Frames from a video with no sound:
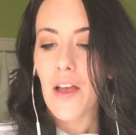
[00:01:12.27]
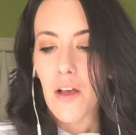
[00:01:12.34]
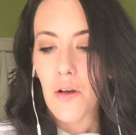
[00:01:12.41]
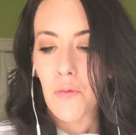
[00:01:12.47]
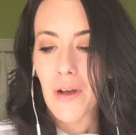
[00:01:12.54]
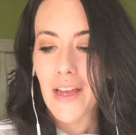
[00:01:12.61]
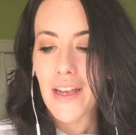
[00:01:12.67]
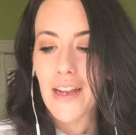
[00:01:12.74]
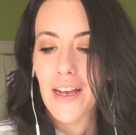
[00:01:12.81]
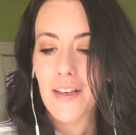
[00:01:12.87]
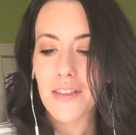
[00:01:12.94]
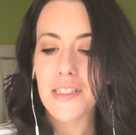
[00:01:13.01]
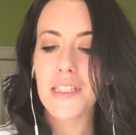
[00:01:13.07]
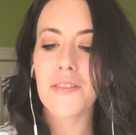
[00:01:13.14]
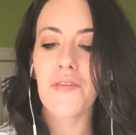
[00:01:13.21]
A white
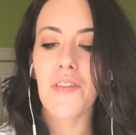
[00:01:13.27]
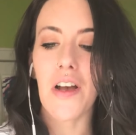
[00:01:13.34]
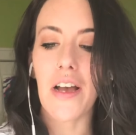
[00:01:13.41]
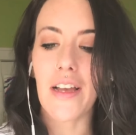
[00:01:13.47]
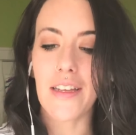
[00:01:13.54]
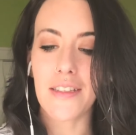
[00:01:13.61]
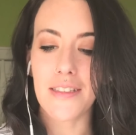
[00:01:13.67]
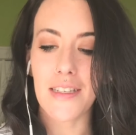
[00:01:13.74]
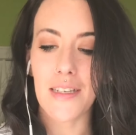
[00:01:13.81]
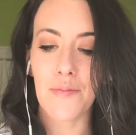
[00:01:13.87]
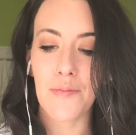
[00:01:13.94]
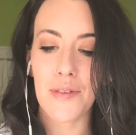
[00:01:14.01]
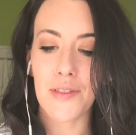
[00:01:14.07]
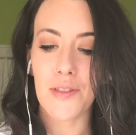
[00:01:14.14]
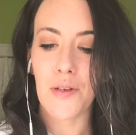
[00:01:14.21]
house is fine, said
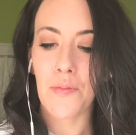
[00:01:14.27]
Mr.